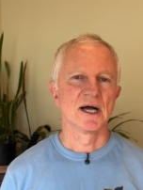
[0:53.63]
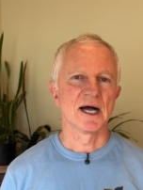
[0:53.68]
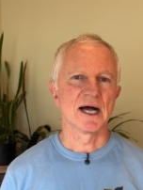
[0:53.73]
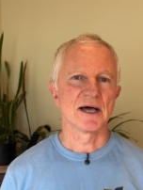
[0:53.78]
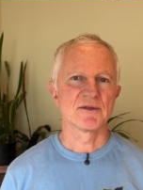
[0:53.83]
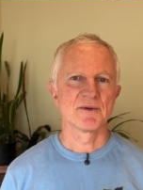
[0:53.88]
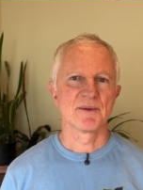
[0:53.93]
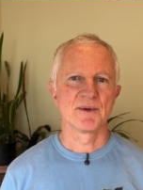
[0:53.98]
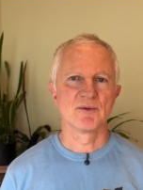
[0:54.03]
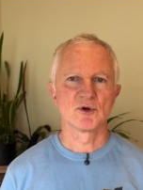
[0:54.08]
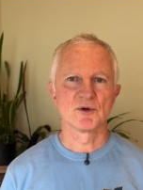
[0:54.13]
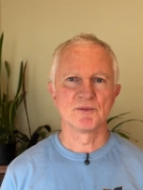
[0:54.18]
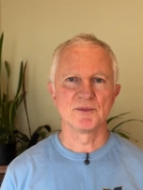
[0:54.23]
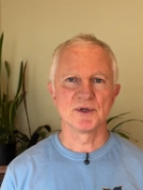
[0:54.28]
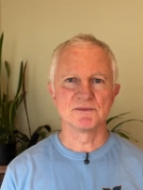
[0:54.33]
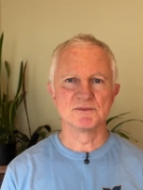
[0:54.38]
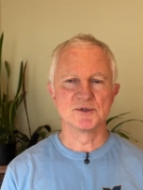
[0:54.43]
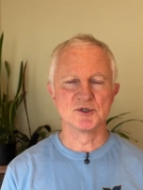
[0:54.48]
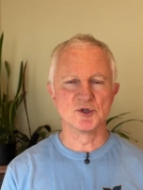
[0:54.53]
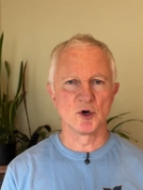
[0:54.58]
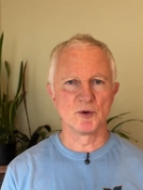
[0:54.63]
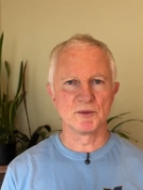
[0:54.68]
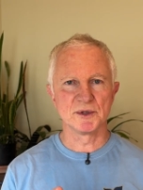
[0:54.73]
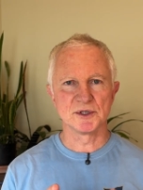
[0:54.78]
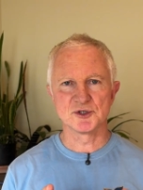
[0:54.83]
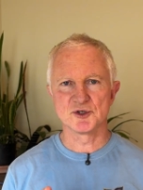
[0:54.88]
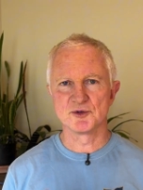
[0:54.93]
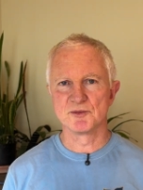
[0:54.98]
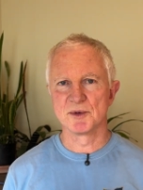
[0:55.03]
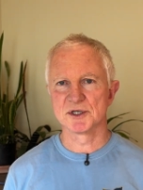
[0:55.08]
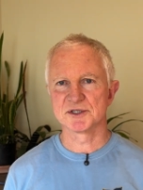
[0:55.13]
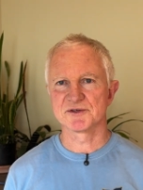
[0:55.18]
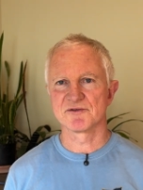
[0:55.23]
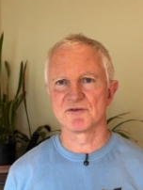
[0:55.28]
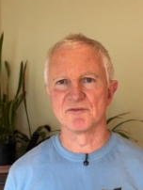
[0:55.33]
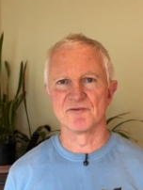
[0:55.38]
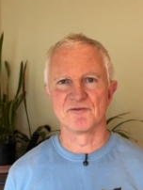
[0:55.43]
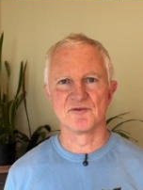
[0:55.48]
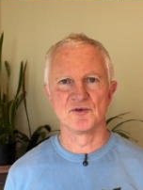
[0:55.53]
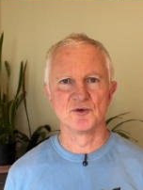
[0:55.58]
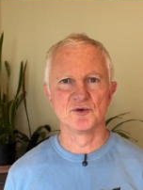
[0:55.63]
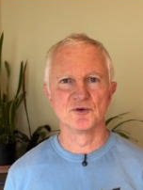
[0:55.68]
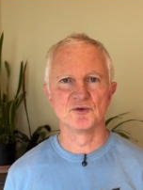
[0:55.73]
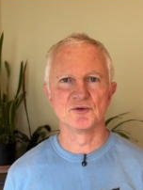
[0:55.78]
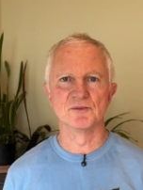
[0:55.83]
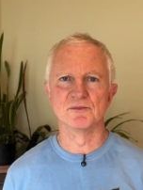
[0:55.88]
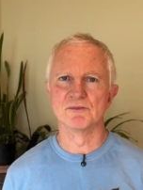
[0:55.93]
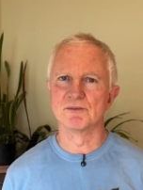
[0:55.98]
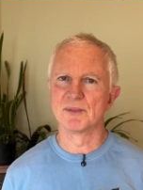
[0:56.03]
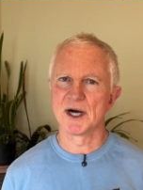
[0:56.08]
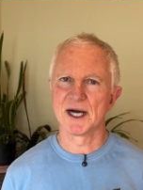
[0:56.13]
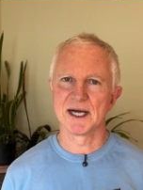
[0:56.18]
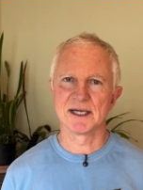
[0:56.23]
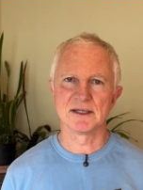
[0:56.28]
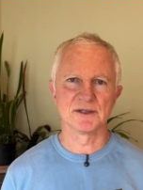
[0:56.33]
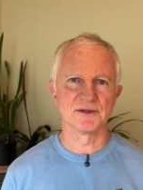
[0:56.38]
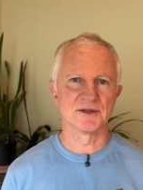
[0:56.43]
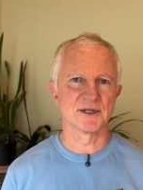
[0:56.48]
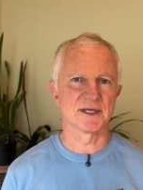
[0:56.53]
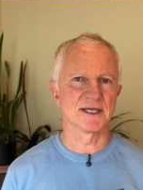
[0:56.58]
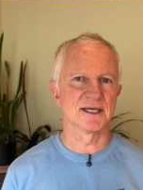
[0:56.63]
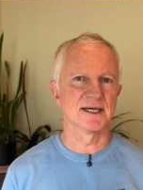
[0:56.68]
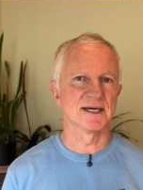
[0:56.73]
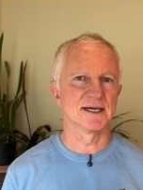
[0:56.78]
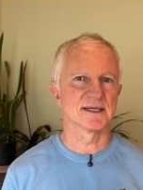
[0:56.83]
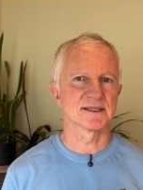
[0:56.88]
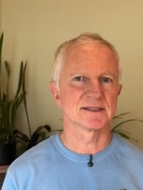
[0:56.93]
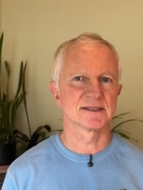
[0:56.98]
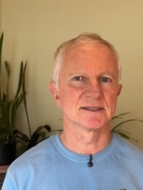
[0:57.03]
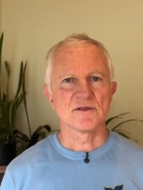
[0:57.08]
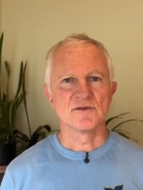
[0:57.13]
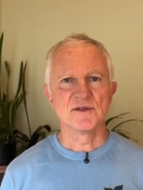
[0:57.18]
Other people can be absorbing too much from food and bile in the gut.